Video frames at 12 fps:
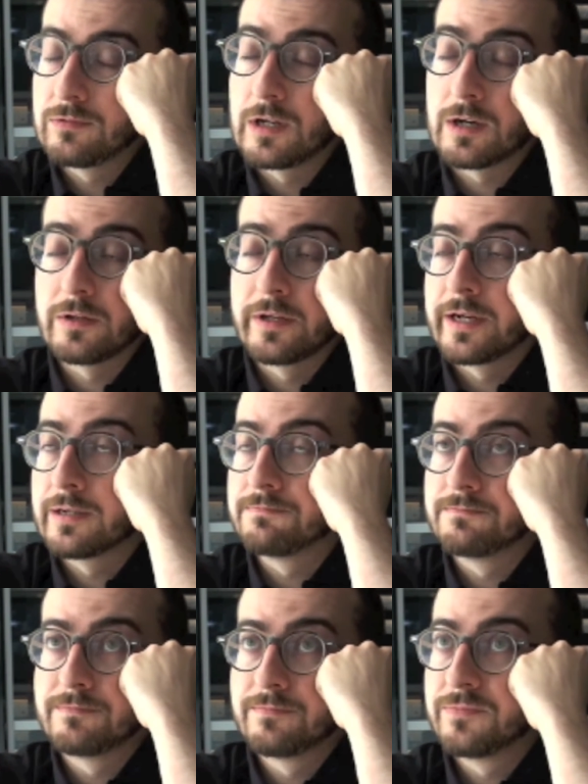luckily,
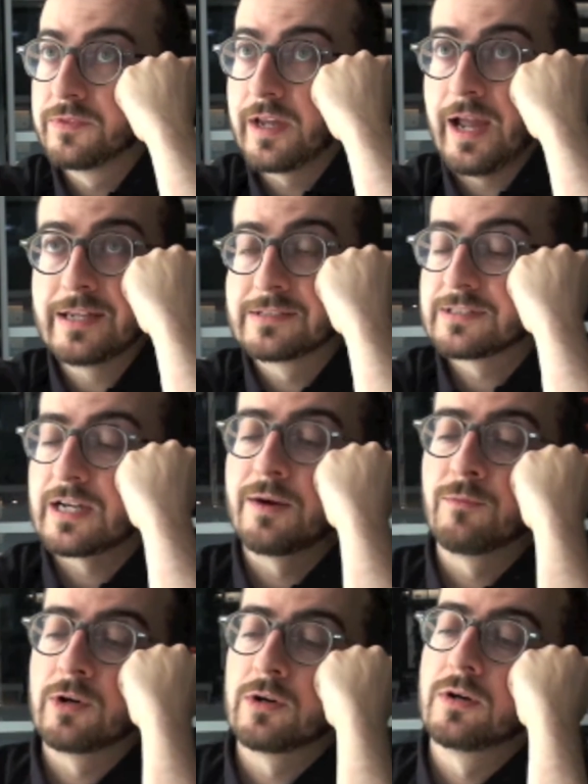as
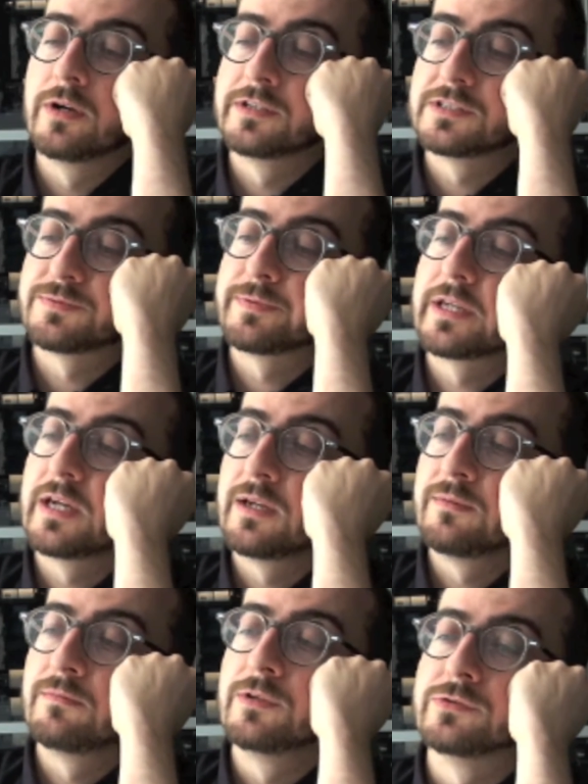time went on, it just
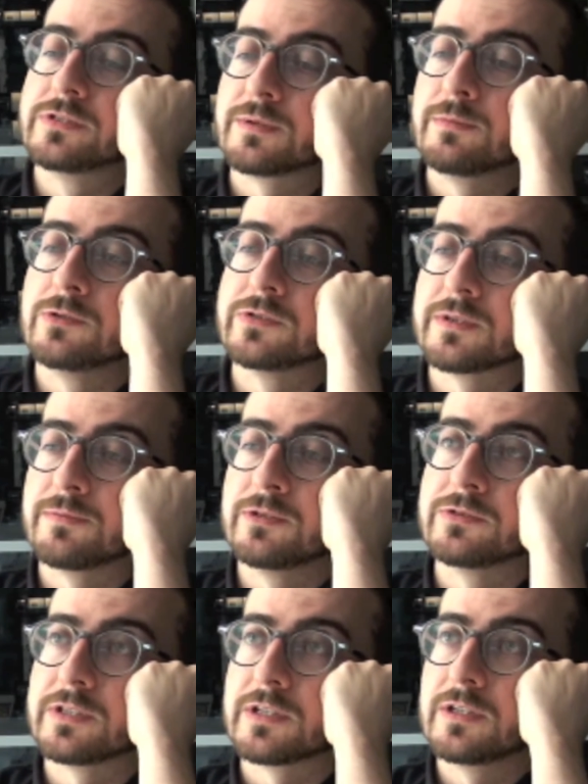became music. You
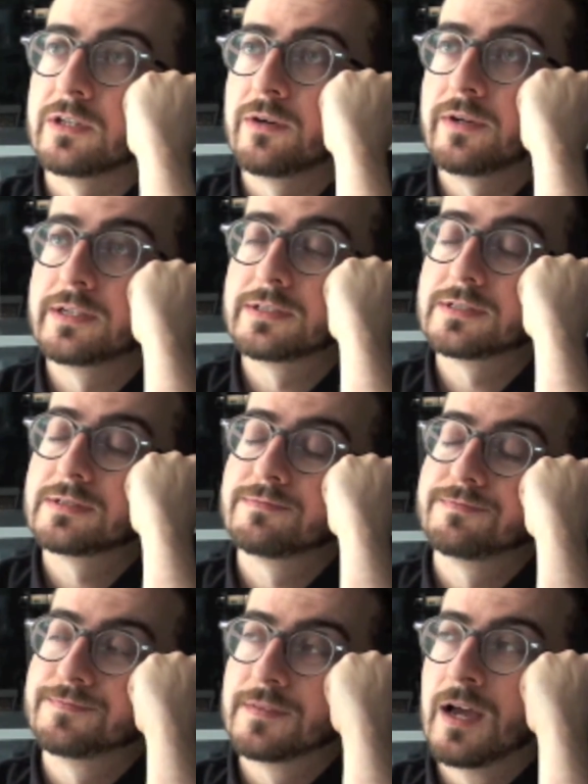know, and
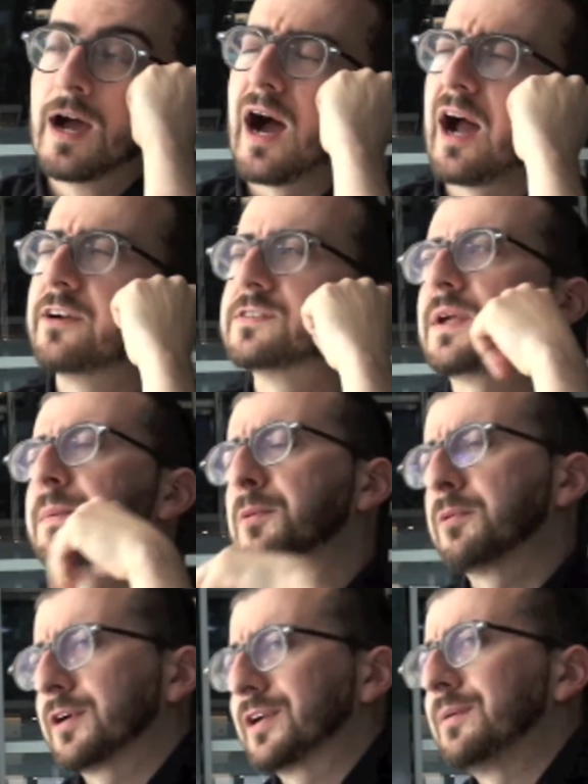I understand
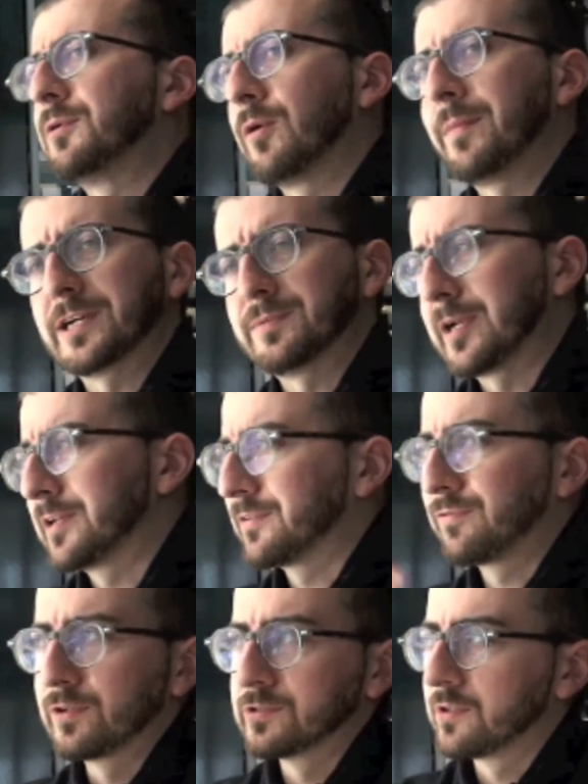we're going to keep going back to that
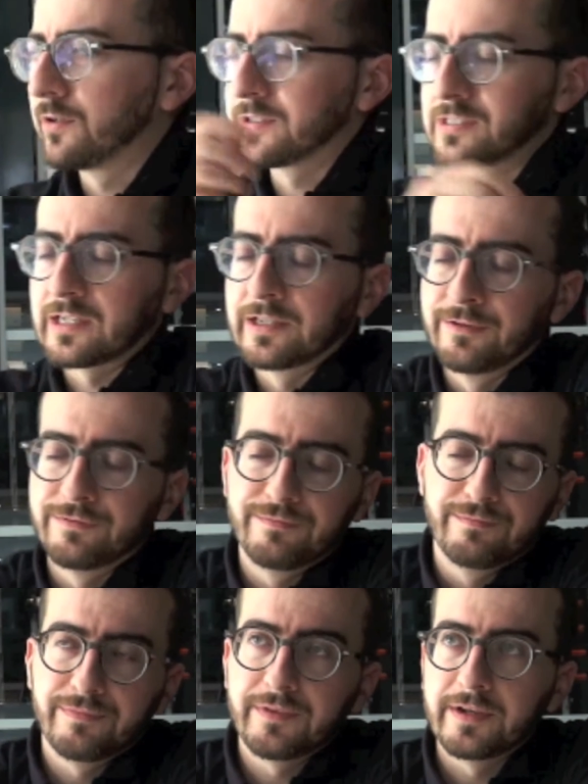like for as long as I live.
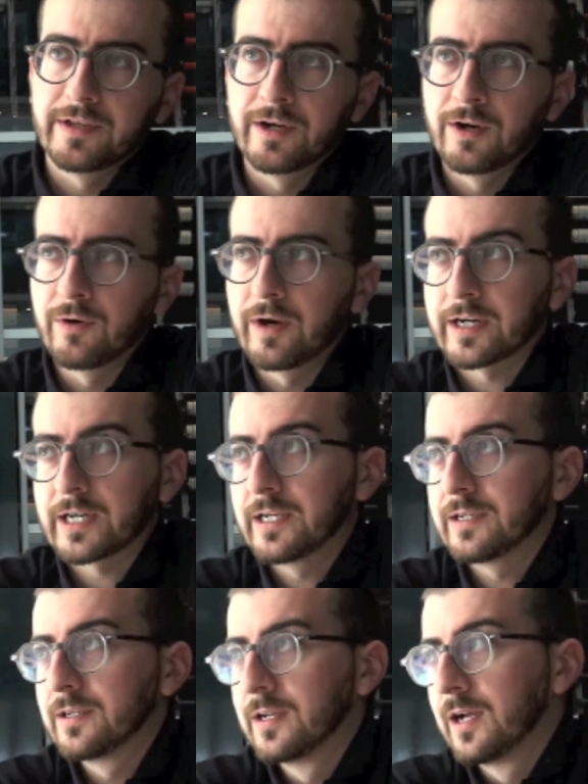You know,
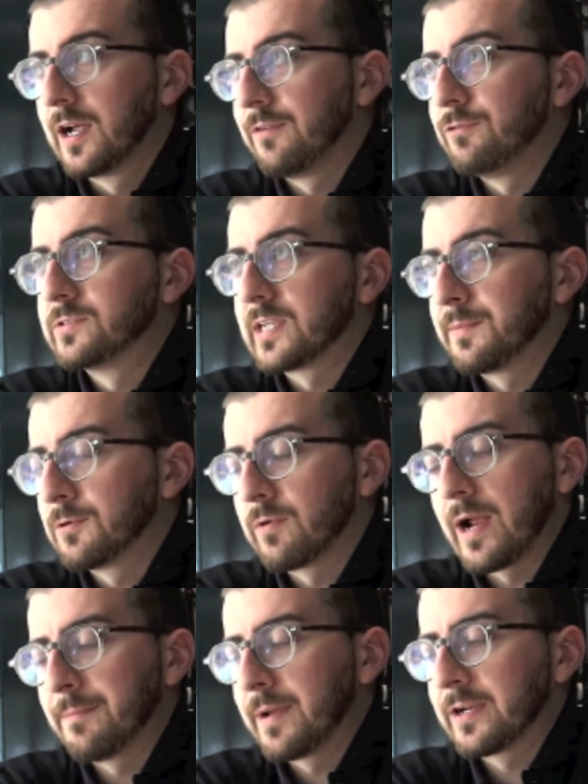if you type in
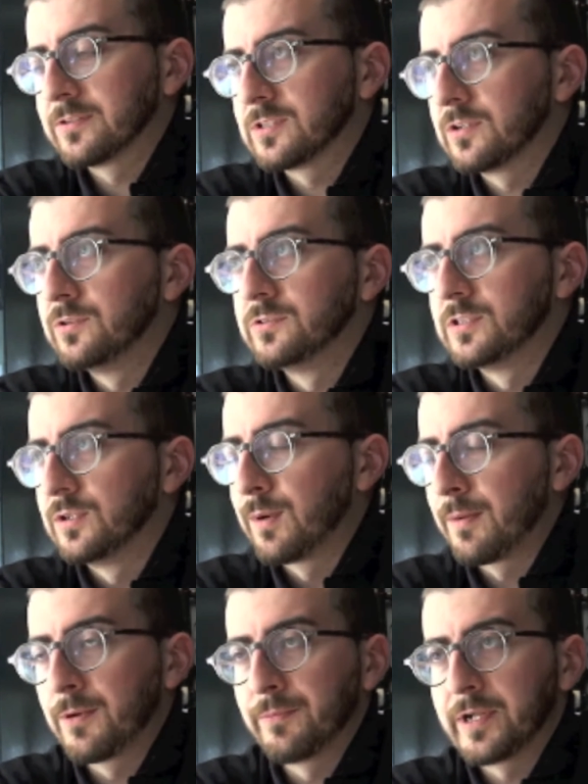rap battles on YouTube,
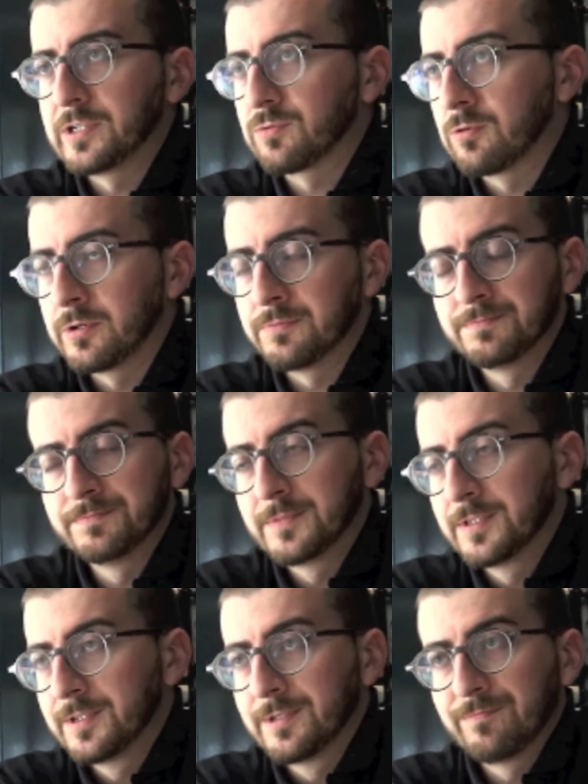I'm on page 1.
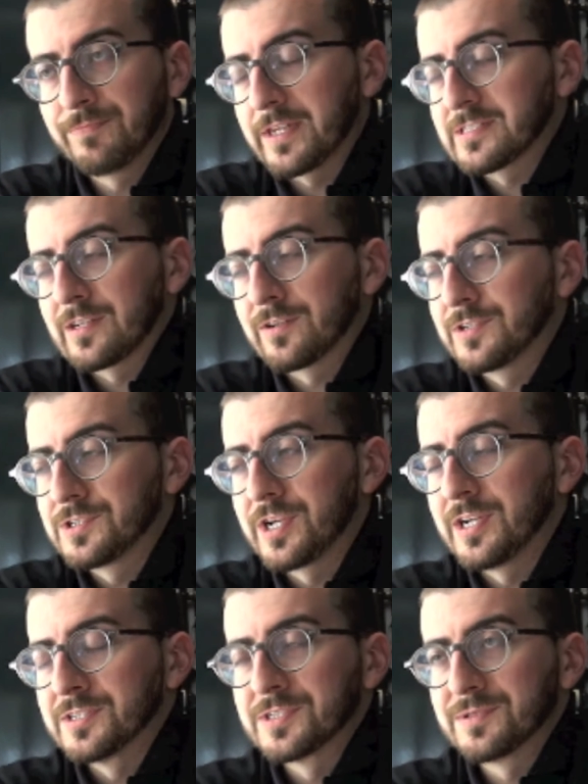That's not going to
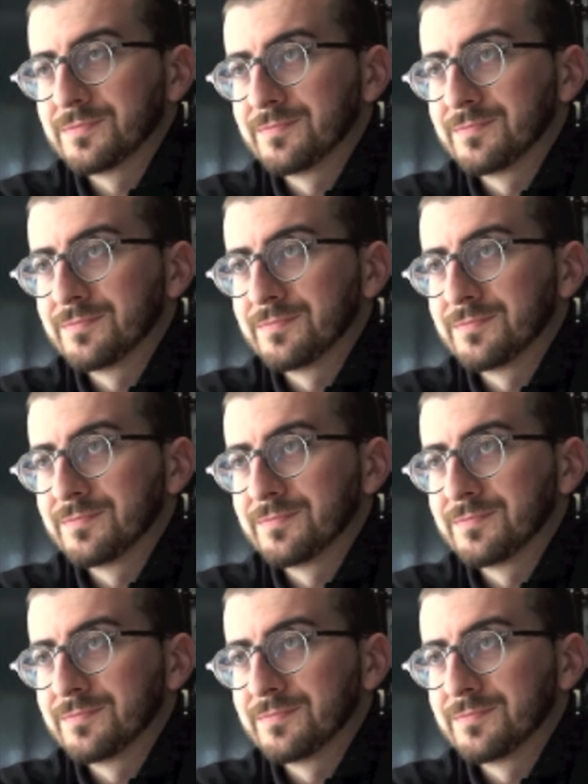change.